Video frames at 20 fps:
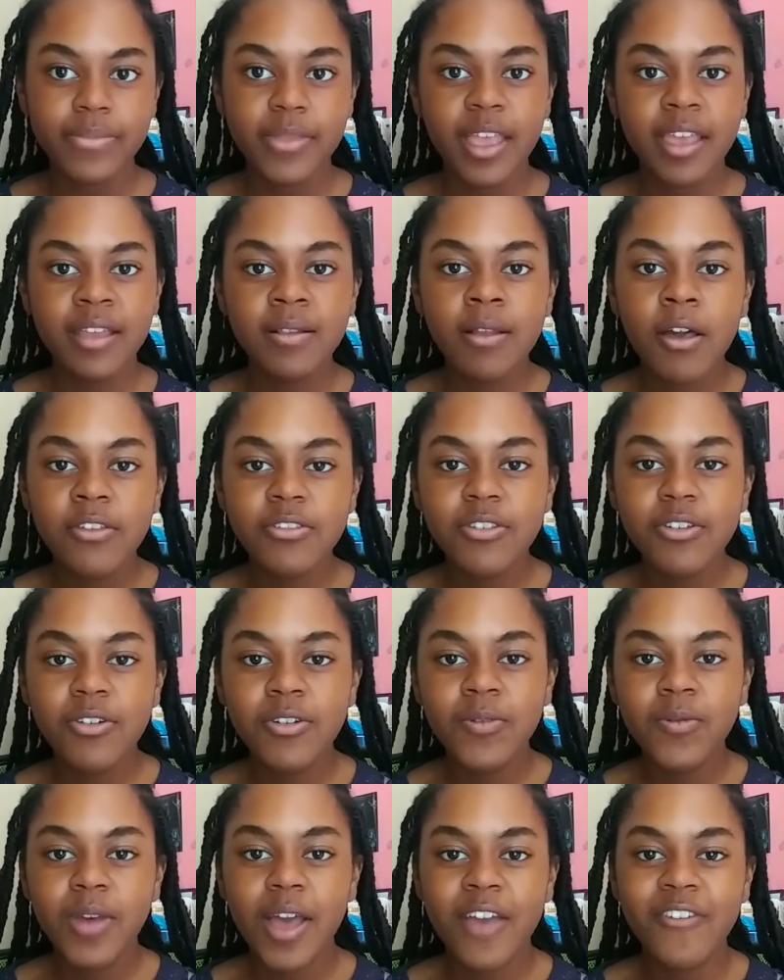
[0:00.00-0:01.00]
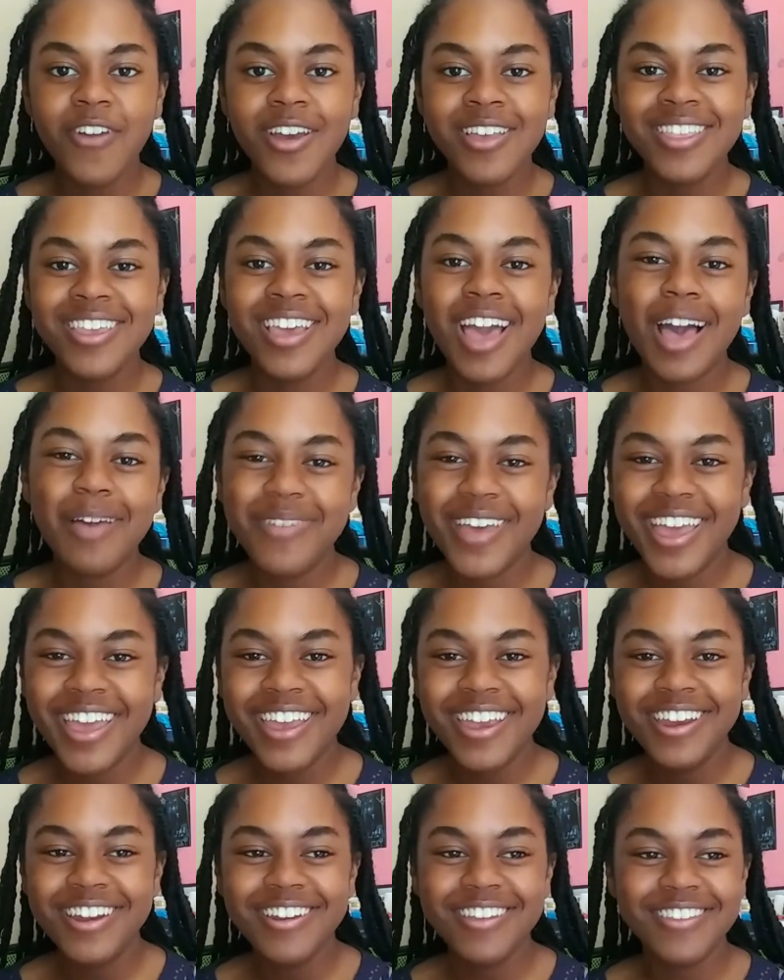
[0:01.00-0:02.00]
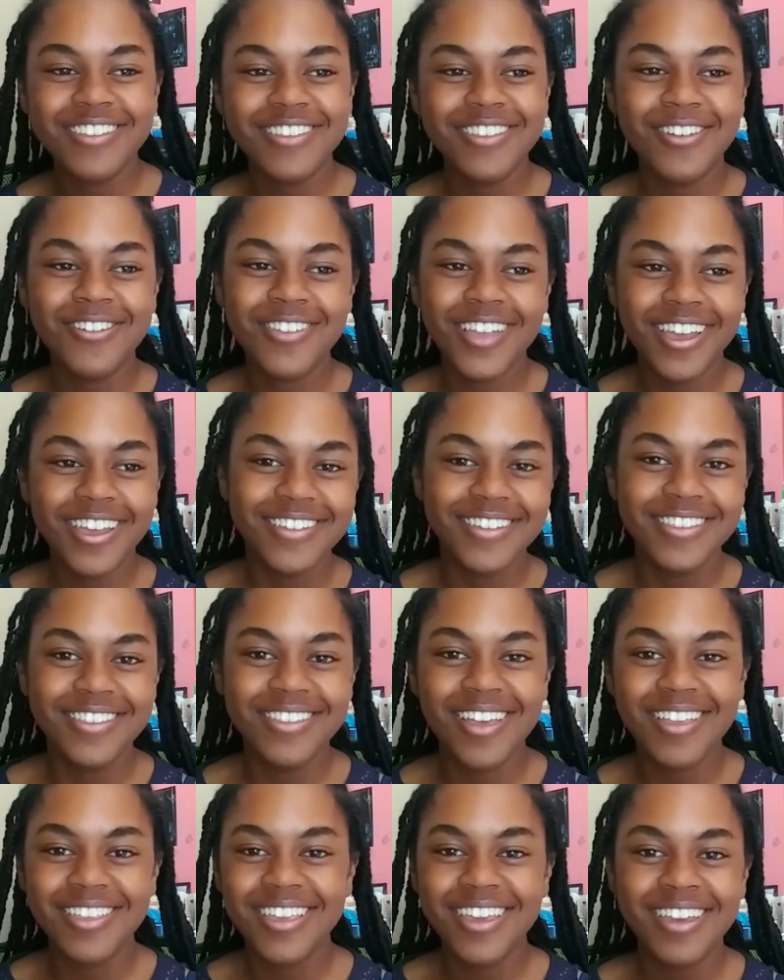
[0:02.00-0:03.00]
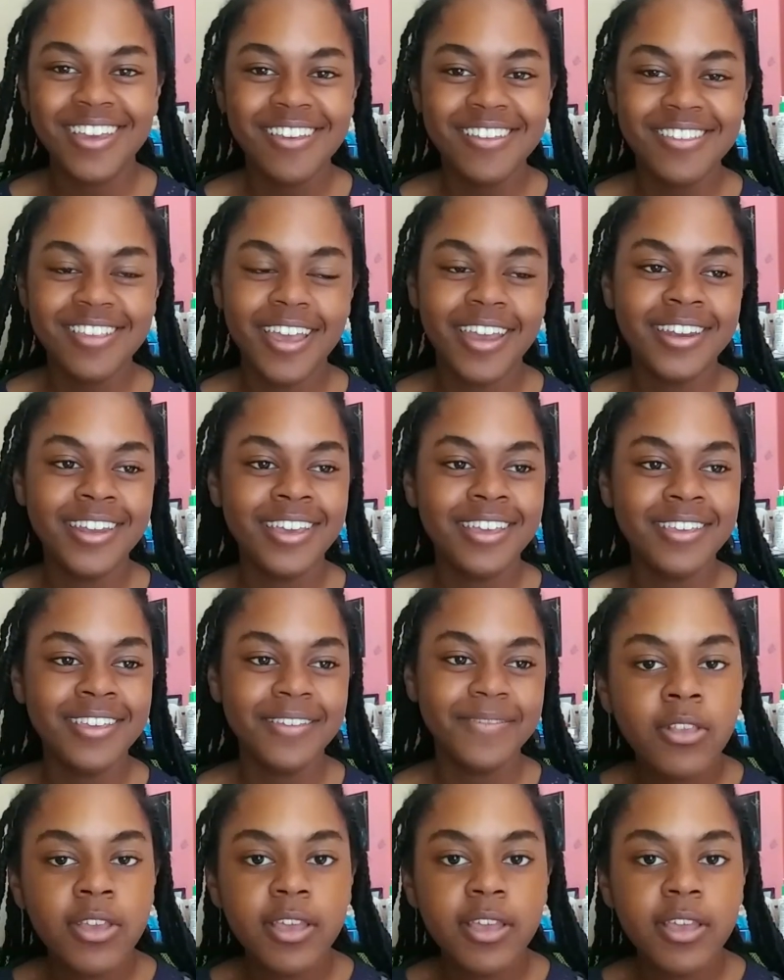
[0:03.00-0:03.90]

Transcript: And also I finally got paid, so like that's like exciting.